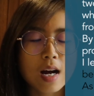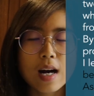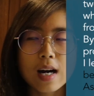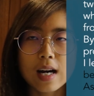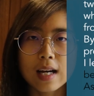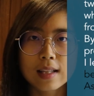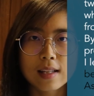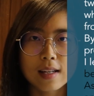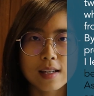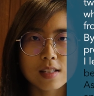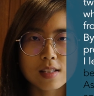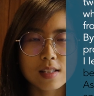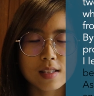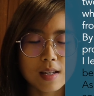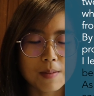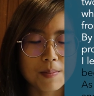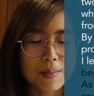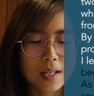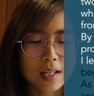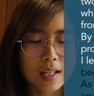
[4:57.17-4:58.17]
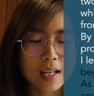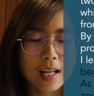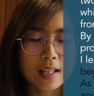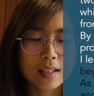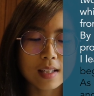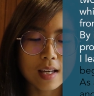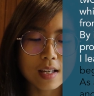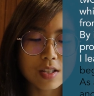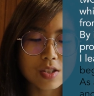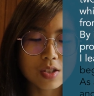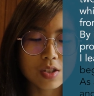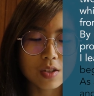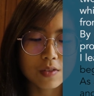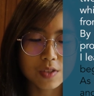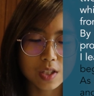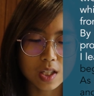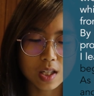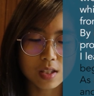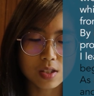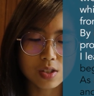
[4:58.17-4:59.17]
I learned that being an agent of
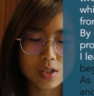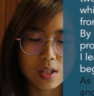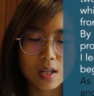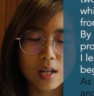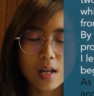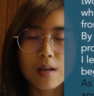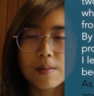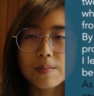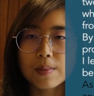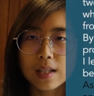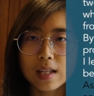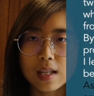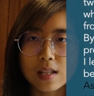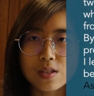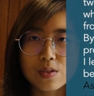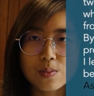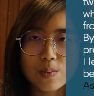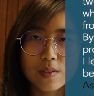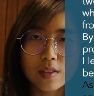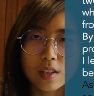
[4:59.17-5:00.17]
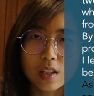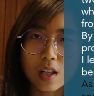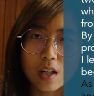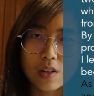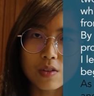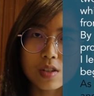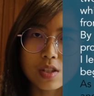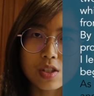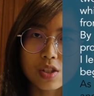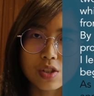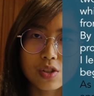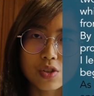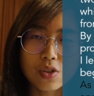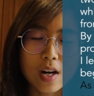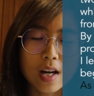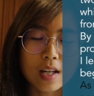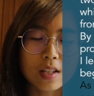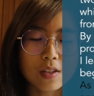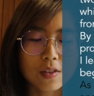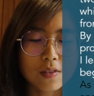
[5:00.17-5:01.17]
change begins with the courage to
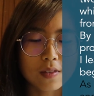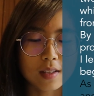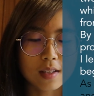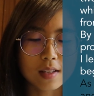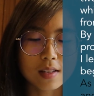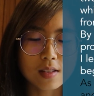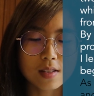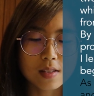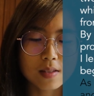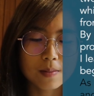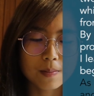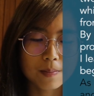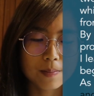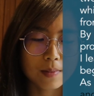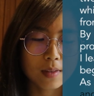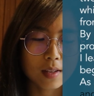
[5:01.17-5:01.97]
try new things.